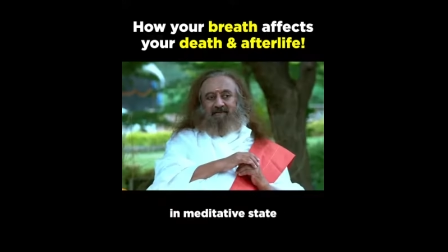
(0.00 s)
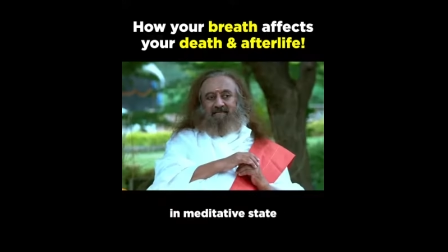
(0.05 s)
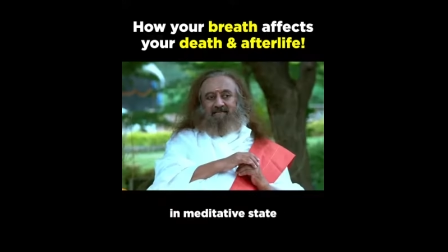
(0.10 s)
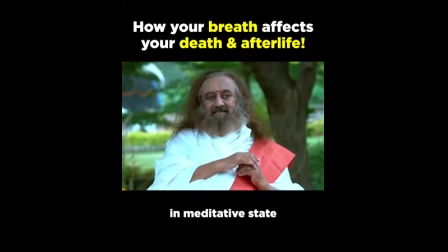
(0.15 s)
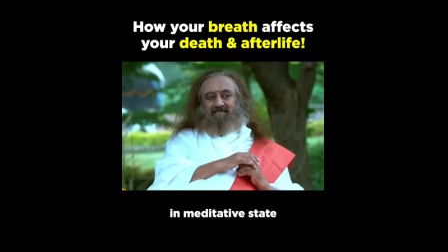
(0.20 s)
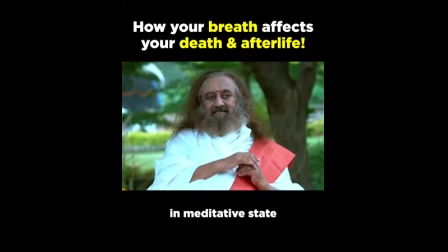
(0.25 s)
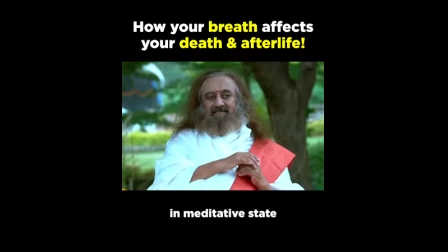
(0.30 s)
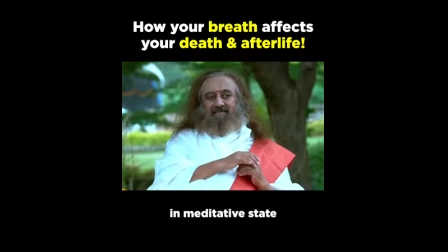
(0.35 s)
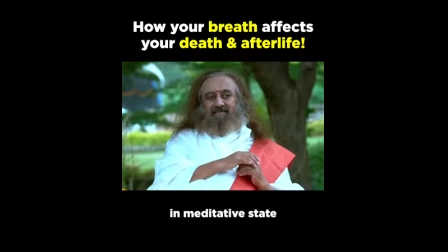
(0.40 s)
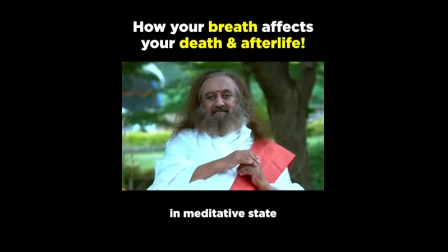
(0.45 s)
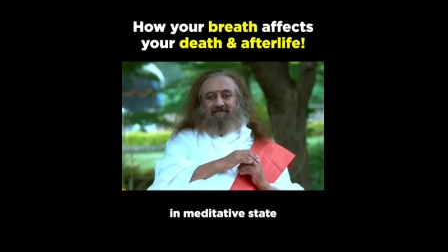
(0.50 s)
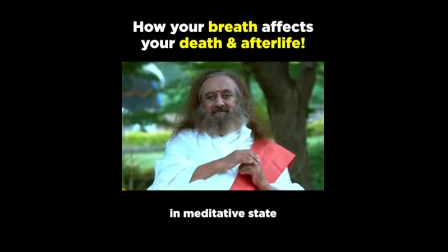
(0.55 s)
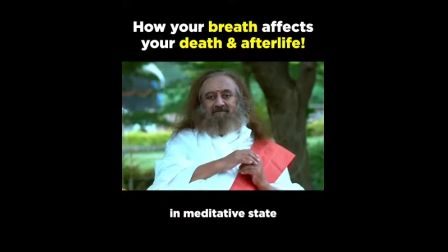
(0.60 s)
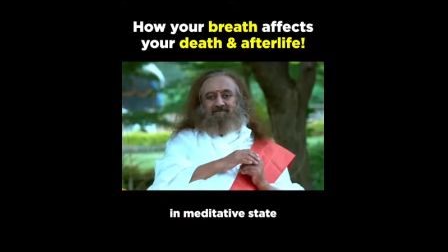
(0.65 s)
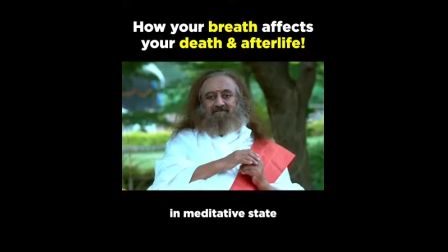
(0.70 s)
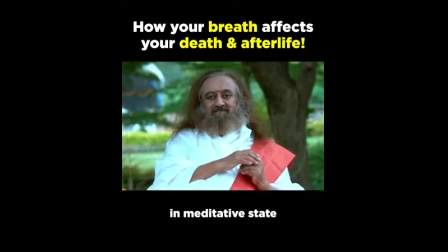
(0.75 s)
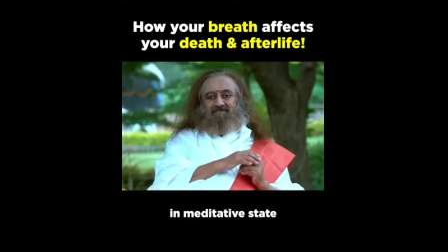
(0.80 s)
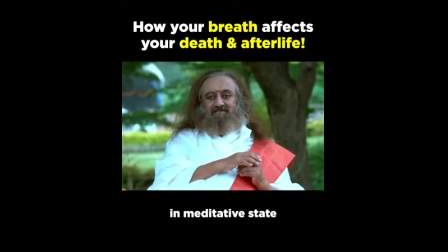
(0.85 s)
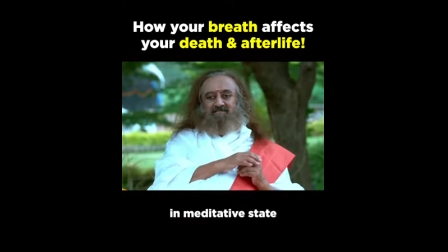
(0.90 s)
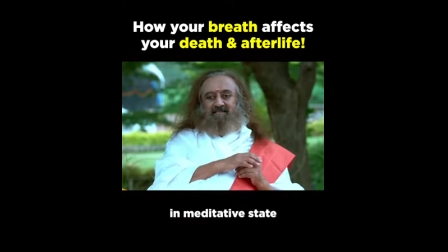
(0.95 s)

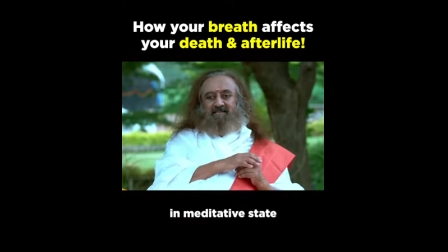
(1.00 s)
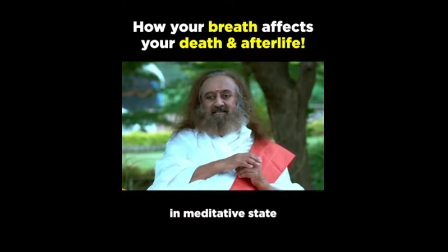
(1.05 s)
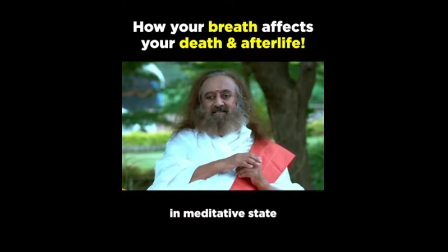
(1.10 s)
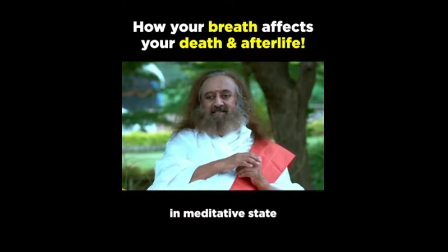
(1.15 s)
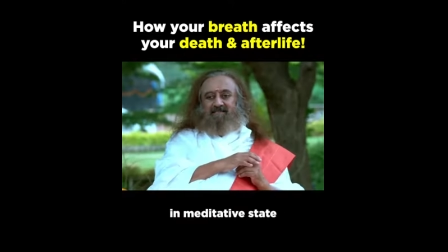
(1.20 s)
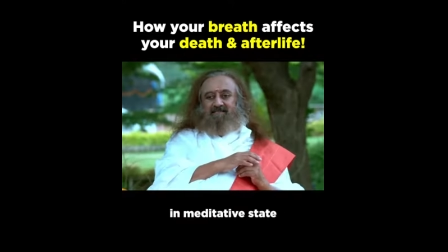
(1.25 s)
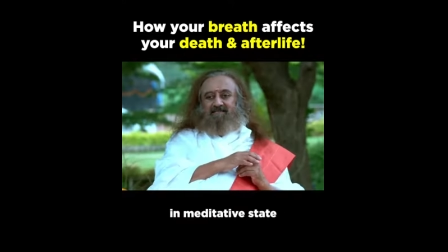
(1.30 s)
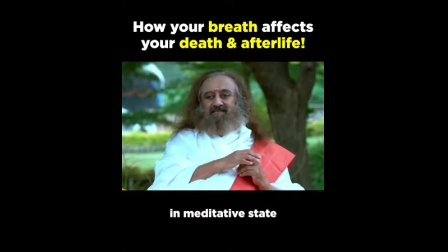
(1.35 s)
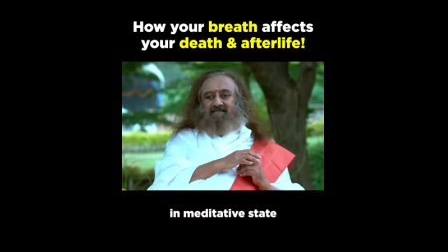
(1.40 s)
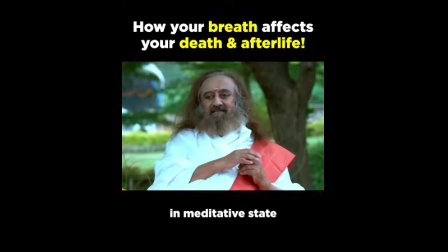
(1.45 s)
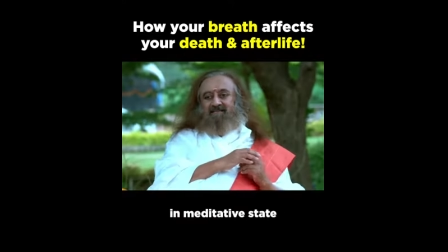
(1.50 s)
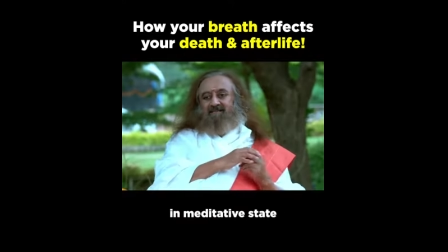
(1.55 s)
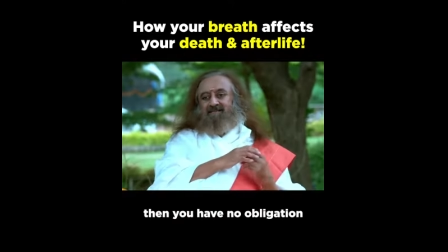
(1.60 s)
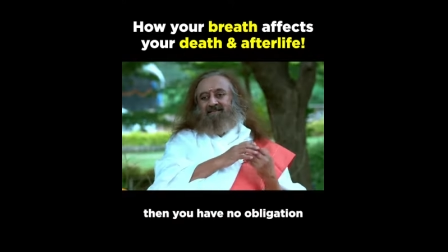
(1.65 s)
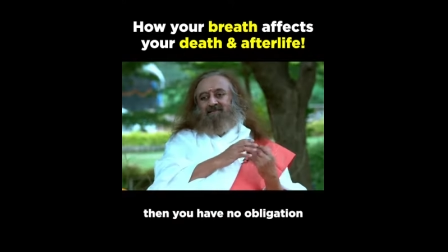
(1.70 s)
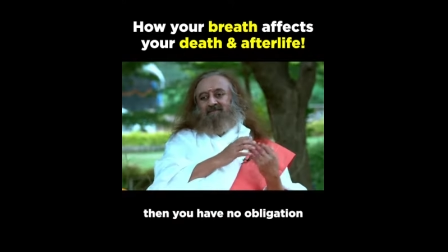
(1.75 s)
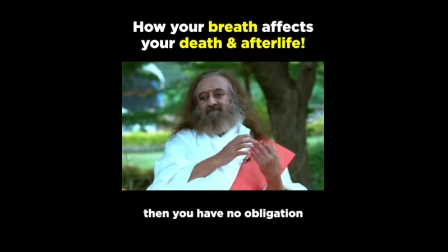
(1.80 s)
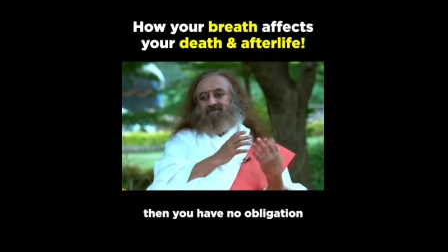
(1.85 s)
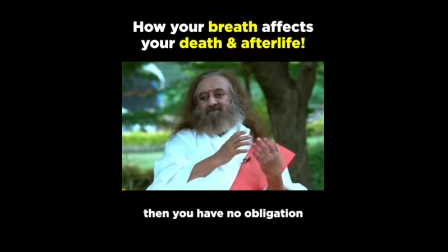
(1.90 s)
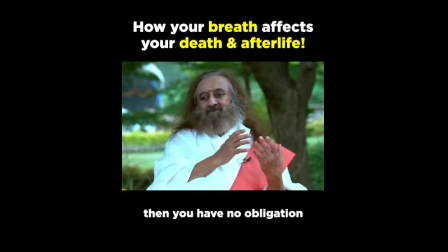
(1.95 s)
meditative state,
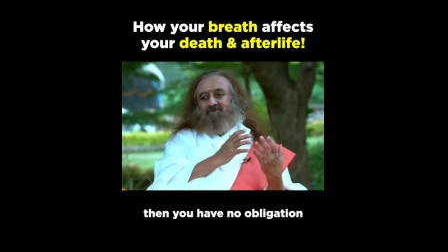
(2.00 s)
then